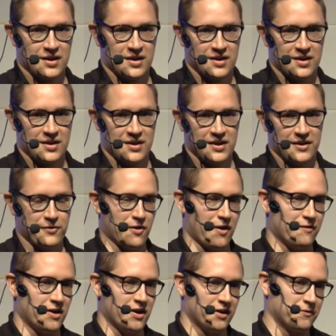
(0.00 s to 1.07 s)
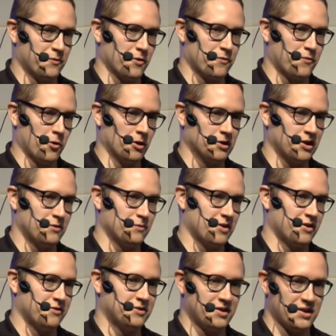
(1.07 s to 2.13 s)
if you have a network fault in one of
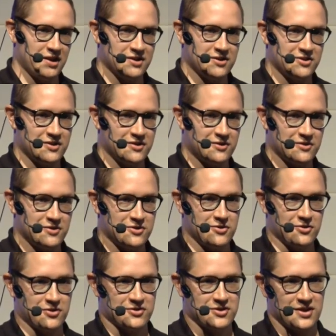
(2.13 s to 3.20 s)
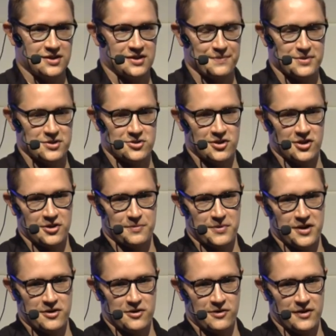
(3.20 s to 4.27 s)
the data centers, you could set up a circuit
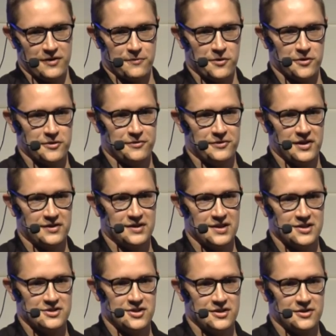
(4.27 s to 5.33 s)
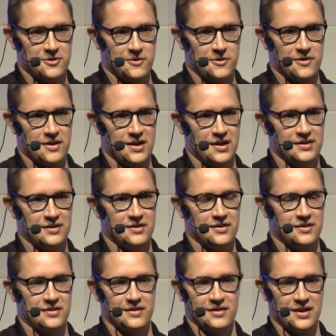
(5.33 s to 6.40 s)
breaker in front of that data center, and
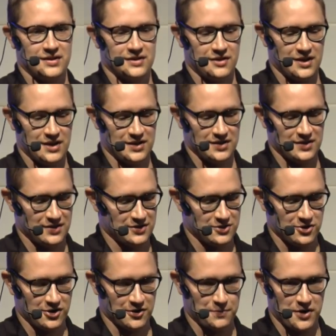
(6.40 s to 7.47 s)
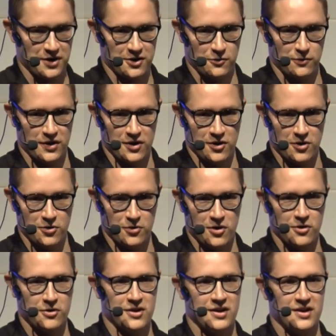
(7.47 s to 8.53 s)
the circuit breaker will know,
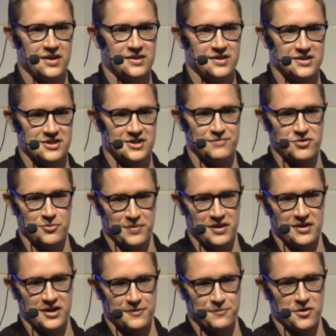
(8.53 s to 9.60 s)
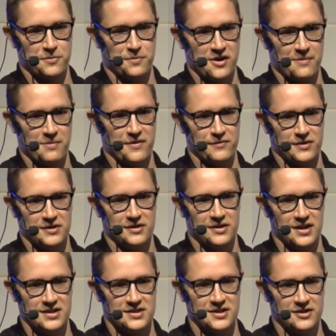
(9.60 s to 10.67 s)
okay, there seems to be a network problem with the data
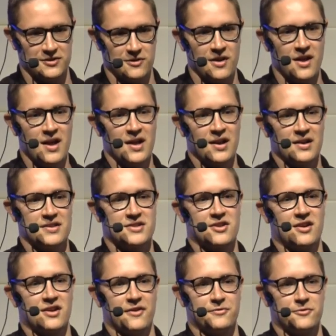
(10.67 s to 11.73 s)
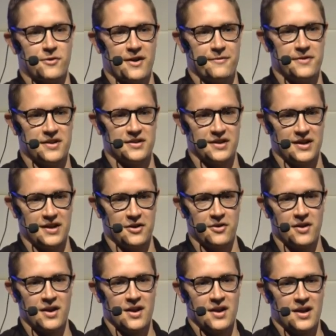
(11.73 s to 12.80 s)
center. Let's cut off traffic there,
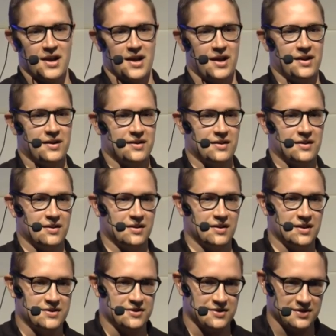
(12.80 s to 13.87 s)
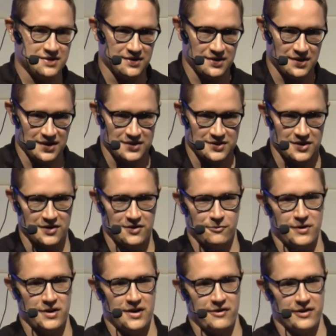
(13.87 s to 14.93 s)
and let's
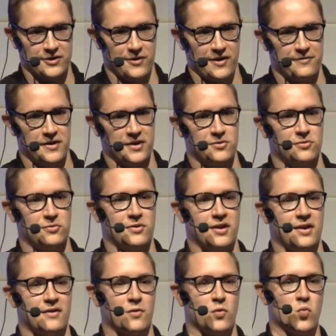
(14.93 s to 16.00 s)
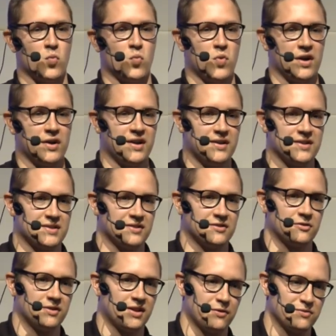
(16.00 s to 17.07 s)
redirect traffic to the one data center
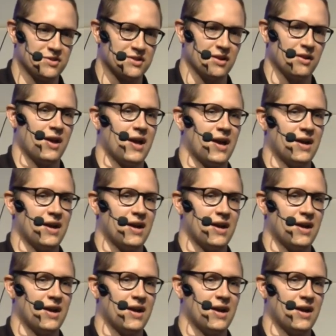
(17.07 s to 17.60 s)
that we still have.